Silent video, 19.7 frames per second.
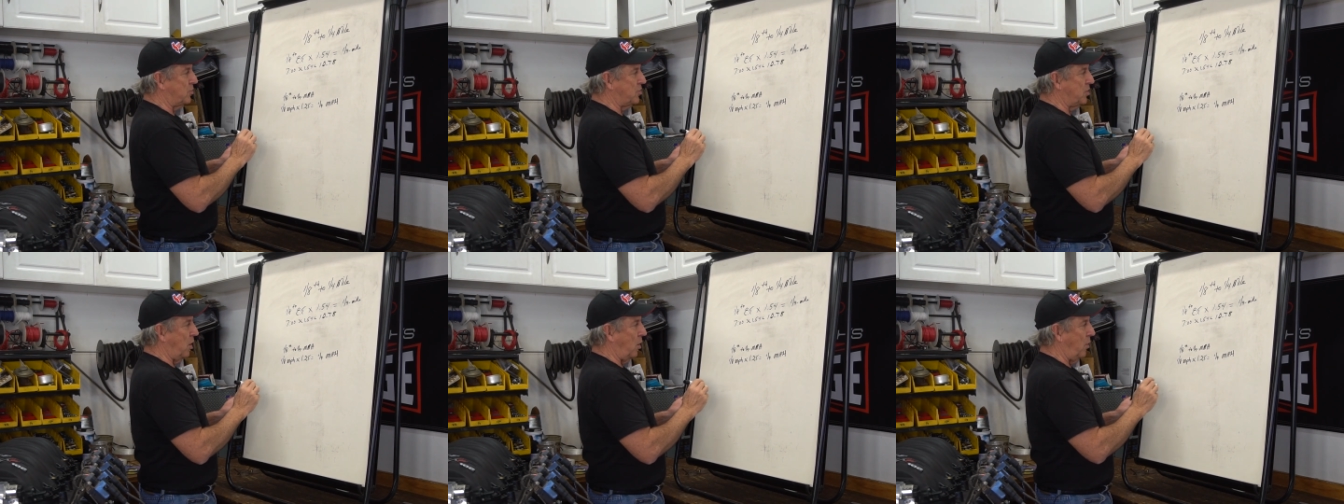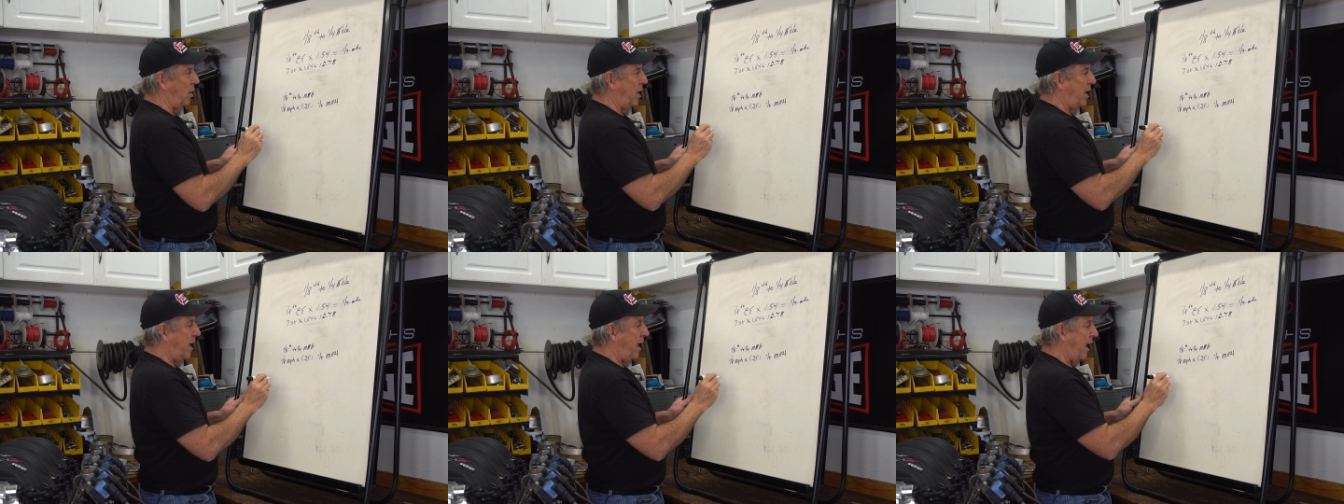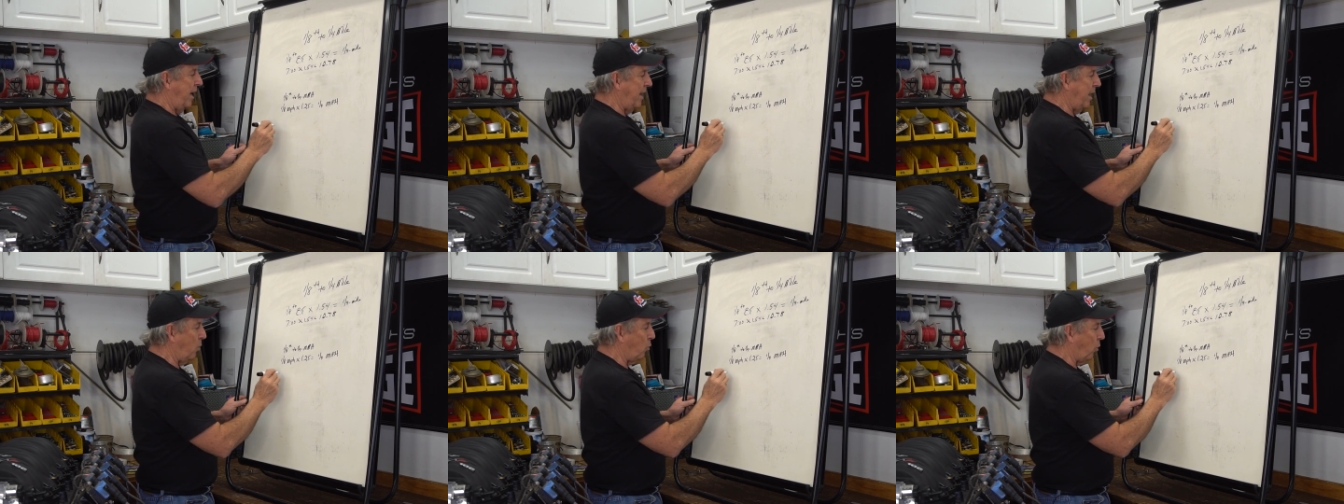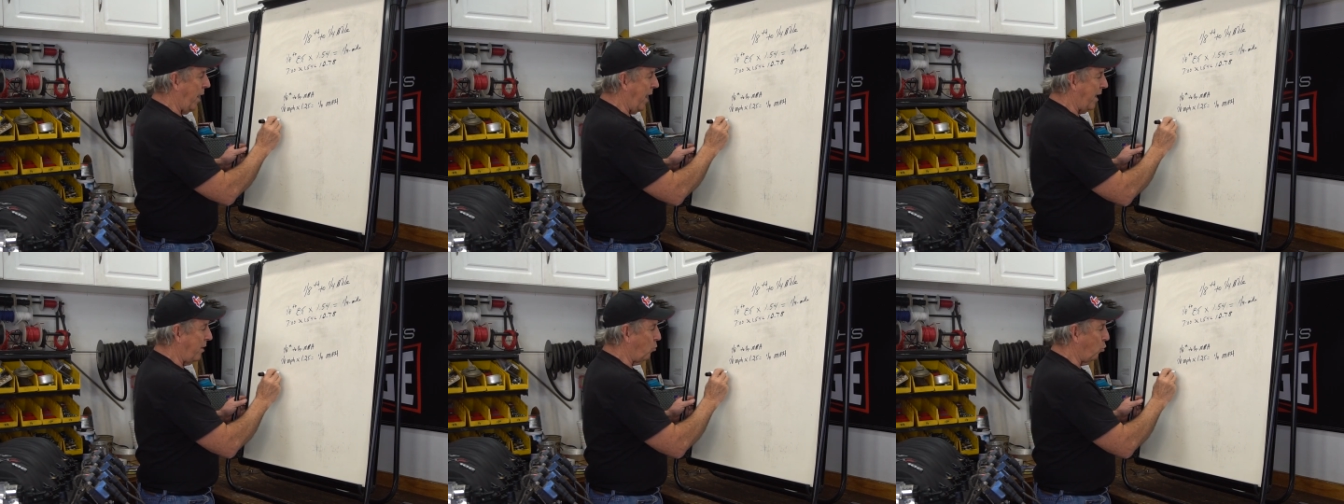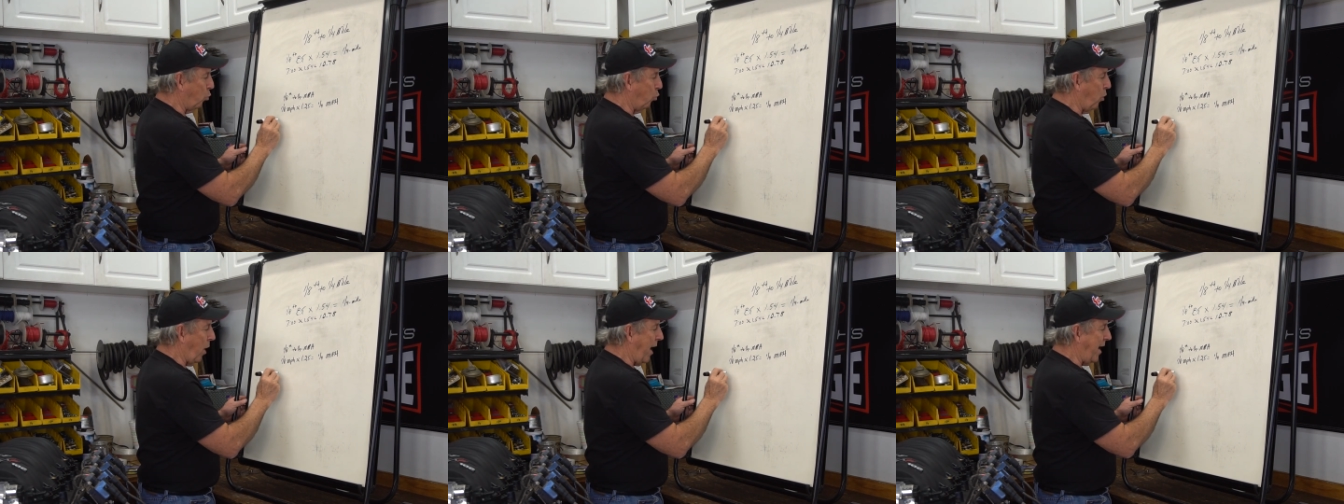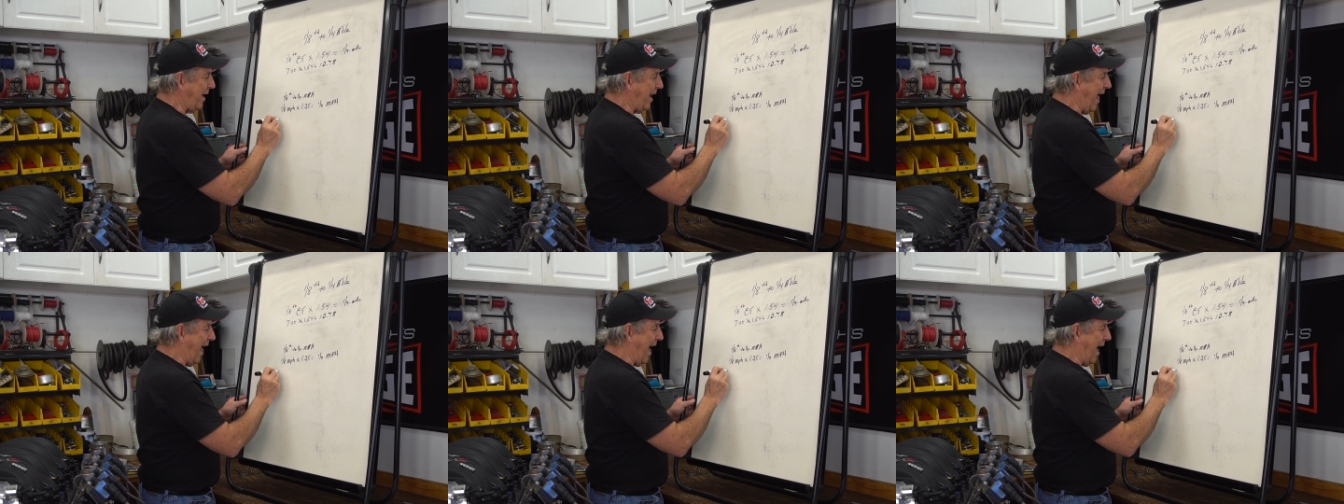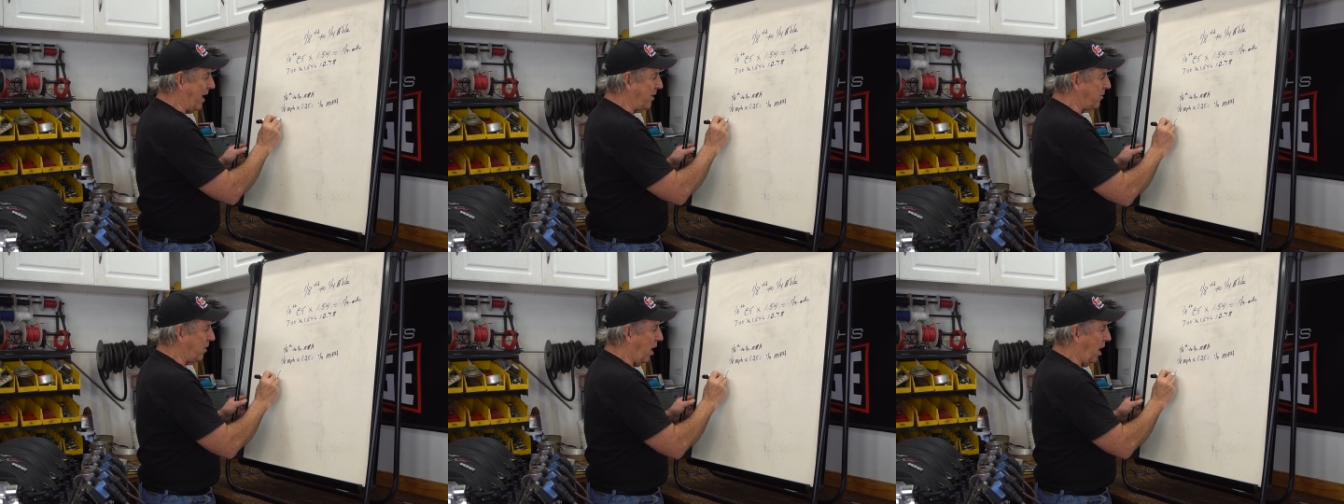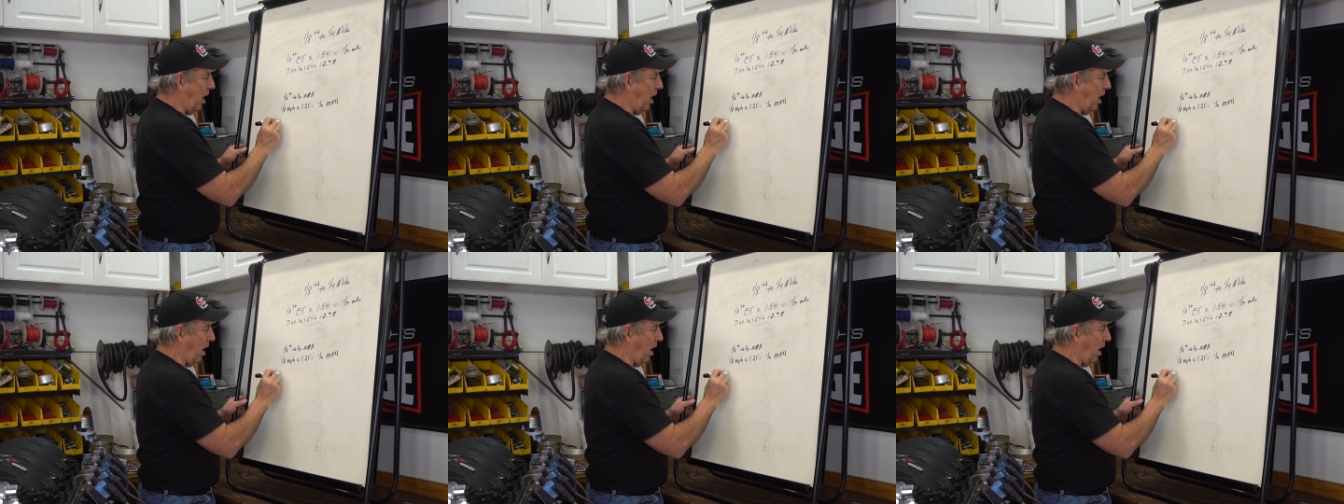So, and it ran right at